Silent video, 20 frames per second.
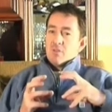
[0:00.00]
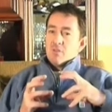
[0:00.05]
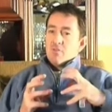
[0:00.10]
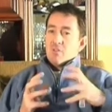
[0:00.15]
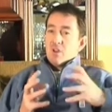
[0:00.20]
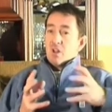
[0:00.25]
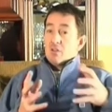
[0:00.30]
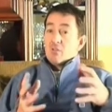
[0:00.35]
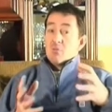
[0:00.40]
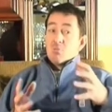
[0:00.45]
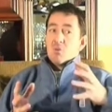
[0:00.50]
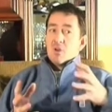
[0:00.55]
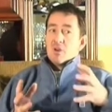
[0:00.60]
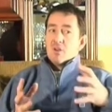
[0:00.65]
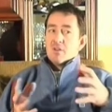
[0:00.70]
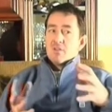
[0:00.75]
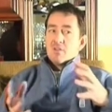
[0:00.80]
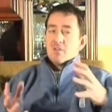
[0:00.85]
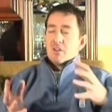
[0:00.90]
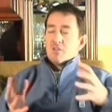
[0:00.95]
it
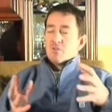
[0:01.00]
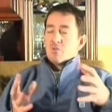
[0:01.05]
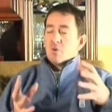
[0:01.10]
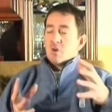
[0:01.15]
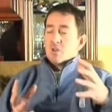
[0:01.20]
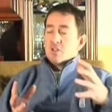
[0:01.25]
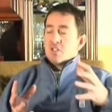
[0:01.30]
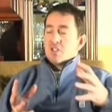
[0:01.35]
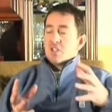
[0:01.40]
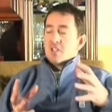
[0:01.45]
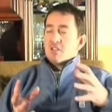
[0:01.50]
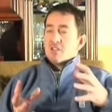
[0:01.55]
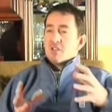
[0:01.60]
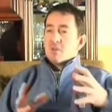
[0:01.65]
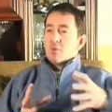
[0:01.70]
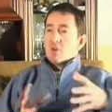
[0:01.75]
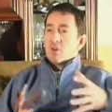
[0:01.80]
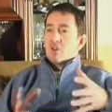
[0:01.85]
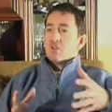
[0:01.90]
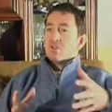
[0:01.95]
sounds quite cheesy,
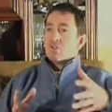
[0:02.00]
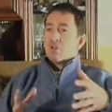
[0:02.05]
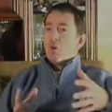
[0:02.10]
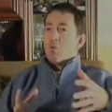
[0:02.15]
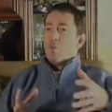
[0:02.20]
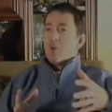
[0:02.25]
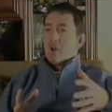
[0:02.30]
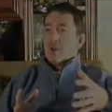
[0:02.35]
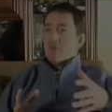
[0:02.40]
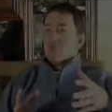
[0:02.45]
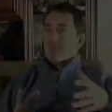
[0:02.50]
but control my own